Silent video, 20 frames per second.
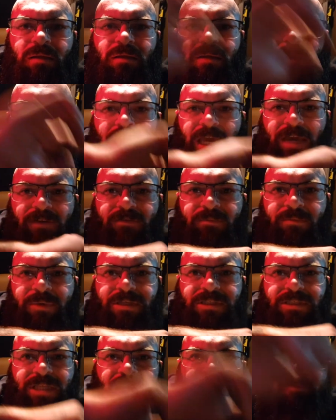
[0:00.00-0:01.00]
Kevin, be
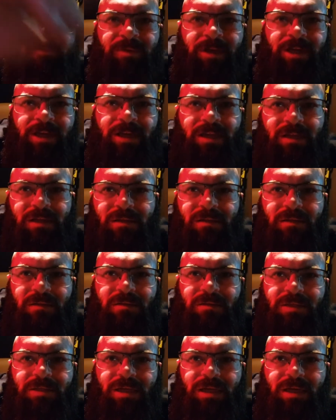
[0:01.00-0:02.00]
safe, man.
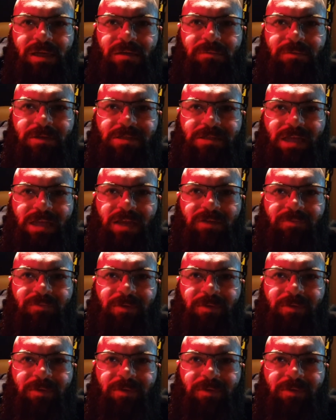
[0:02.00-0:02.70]
Doug, be safe,